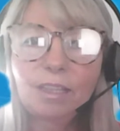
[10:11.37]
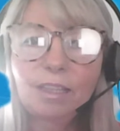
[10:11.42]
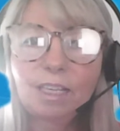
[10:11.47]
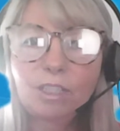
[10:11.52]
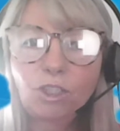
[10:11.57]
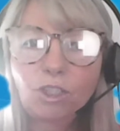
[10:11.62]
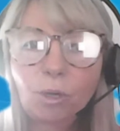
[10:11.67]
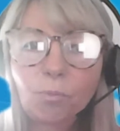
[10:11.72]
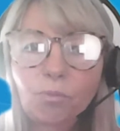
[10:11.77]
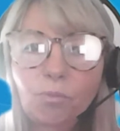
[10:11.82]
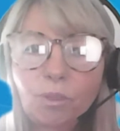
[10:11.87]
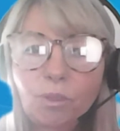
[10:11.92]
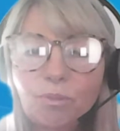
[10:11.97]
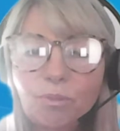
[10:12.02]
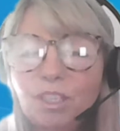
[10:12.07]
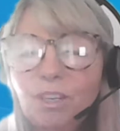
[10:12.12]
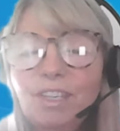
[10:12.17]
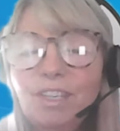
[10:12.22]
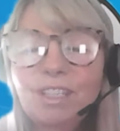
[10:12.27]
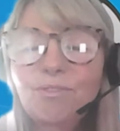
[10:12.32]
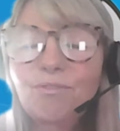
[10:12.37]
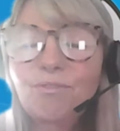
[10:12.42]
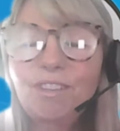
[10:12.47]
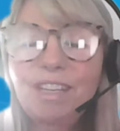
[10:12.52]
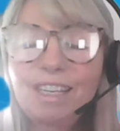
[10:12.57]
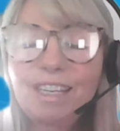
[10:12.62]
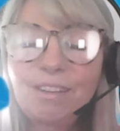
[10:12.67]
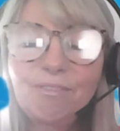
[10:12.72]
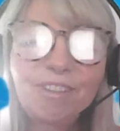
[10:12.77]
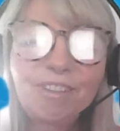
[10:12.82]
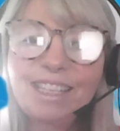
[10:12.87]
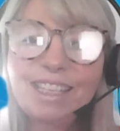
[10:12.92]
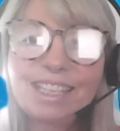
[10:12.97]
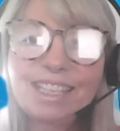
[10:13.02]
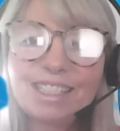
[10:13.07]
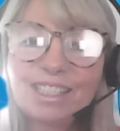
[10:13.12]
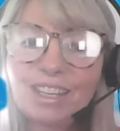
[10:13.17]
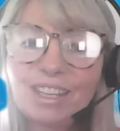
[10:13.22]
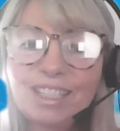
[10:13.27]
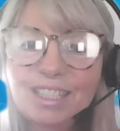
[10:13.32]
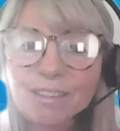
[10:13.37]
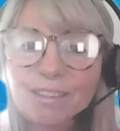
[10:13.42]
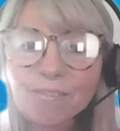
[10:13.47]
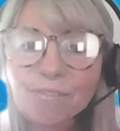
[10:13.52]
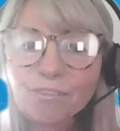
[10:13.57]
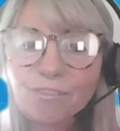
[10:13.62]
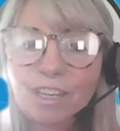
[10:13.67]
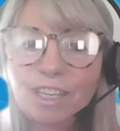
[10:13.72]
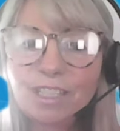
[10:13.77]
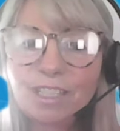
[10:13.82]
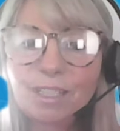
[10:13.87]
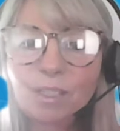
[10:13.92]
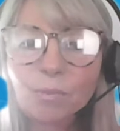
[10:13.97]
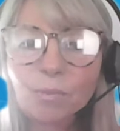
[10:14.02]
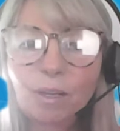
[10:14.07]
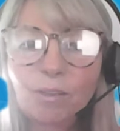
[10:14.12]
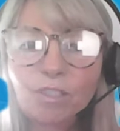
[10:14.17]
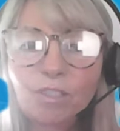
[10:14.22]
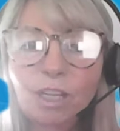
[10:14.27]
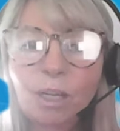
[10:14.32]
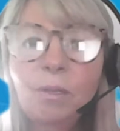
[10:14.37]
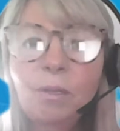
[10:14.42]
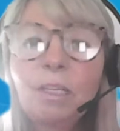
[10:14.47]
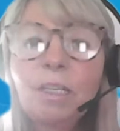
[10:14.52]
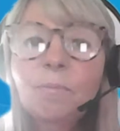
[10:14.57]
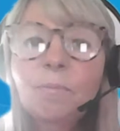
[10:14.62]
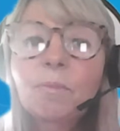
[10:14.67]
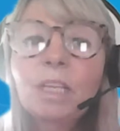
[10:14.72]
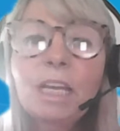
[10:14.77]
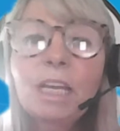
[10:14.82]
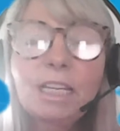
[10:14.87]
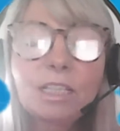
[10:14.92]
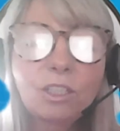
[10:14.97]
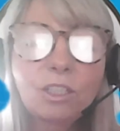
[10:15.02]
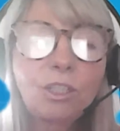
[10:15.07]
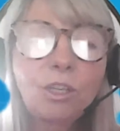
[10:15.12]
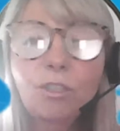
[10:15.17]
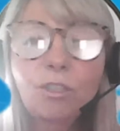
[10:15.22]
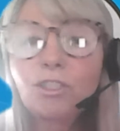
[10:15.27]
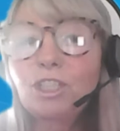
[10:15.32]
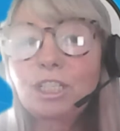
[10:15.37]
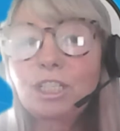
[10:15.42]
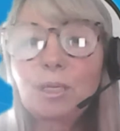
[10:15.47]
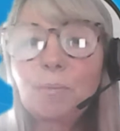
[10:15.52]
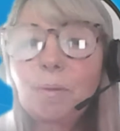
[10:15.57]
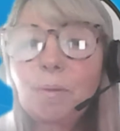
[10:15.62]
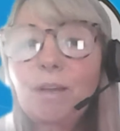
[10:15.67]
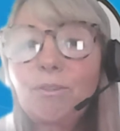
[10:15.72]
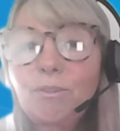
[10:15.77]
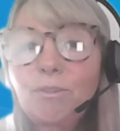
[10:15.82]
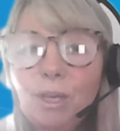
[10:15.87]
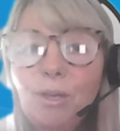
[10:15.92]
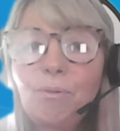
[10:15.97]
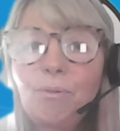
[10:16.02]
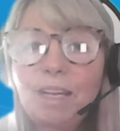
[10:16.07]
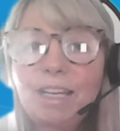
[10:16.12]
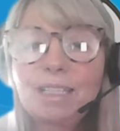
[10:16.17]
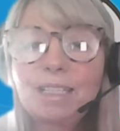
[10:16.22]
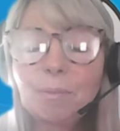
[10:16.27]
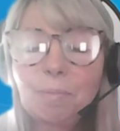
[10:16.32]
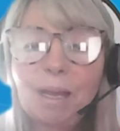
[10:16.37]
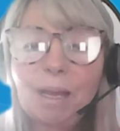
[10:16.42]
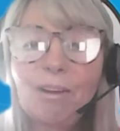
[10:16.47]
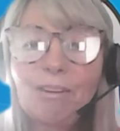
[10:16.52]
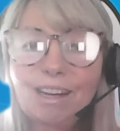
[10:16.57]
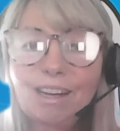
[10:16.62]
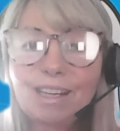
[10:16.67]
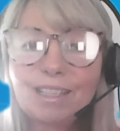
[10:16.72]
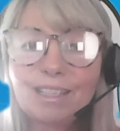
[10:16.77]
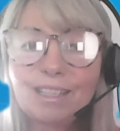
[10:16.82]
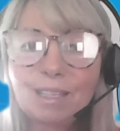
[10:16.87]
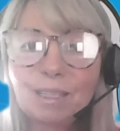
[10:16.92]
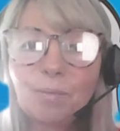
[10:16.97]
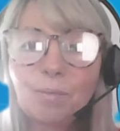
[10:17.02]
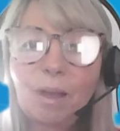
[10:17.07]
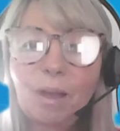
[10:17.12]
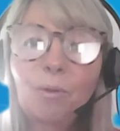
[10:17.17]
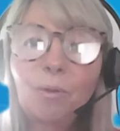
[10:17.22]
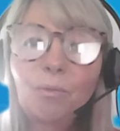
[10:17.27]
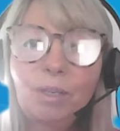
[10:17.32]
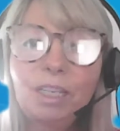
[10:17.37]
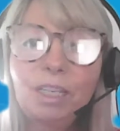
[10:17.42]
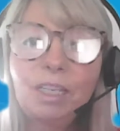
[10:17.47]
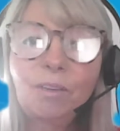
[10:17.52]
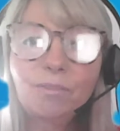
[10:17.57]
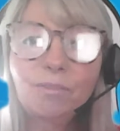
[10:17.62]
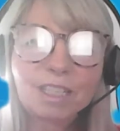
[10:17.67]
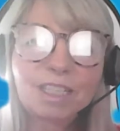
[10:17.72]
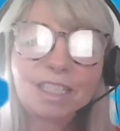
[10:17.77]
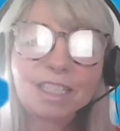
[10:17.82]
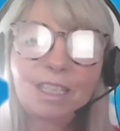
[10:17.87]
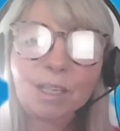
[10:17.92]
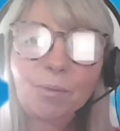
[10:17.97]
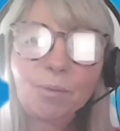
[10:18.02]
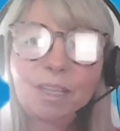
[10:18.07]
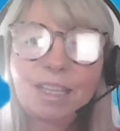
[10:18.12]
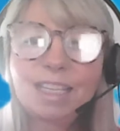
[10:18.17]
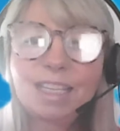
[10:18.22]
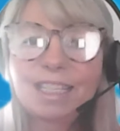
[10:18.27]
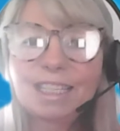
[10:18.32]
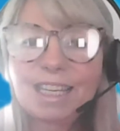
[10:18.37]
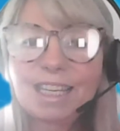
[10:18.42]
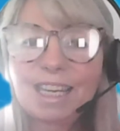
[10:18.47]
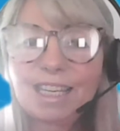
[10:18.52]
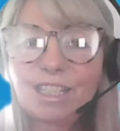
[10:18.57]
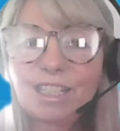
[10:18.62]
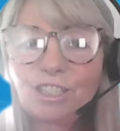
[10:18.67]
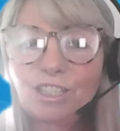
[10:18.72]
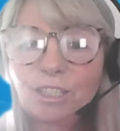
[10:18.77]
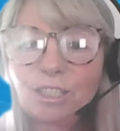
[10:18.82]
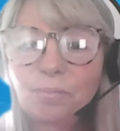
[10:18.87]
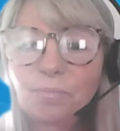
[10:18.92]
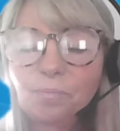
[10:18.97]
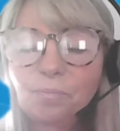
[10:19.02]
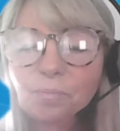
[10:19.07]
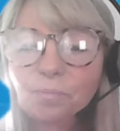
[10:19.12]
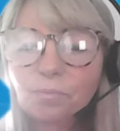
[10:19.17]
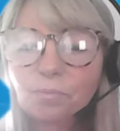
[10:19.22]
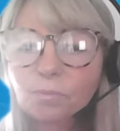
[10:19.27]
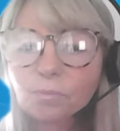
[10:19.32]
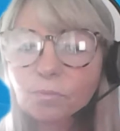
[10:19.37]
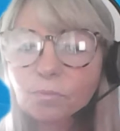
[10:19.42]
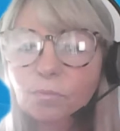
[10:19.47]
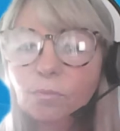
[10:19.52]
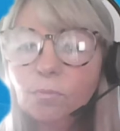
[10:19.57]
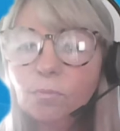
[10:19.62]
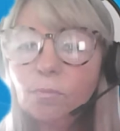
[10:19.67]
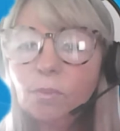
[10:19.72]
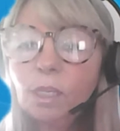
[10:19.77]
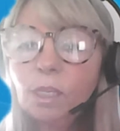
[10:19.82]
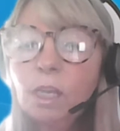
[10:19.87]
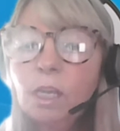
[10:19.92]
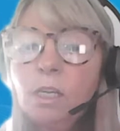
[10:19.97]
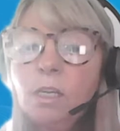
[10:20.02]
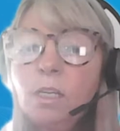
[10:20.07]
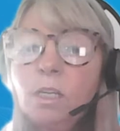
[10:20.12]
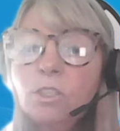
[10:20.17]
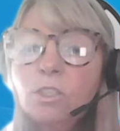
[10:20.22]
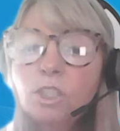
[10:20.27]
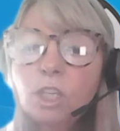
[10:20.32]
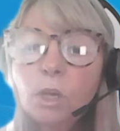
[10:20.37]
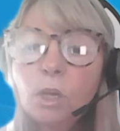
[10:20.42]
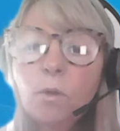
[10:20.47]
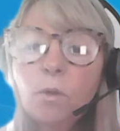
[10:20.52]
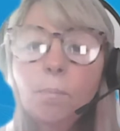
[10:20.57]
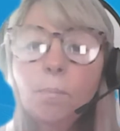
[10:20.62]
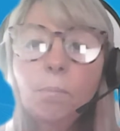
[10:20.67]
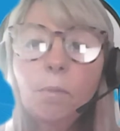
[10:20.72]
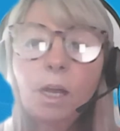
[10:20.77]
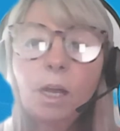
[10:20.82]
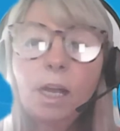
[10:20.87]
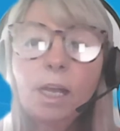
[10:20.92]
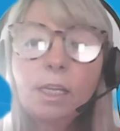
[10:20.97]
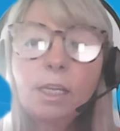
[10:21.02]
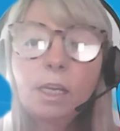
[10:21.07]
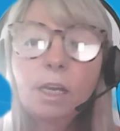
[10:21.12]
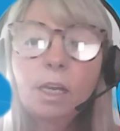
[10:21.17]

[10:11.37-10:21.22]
job role. So it's really, really exciting for us as well. So it's not just about you, it's about us as well. We love to see where this takes you. So my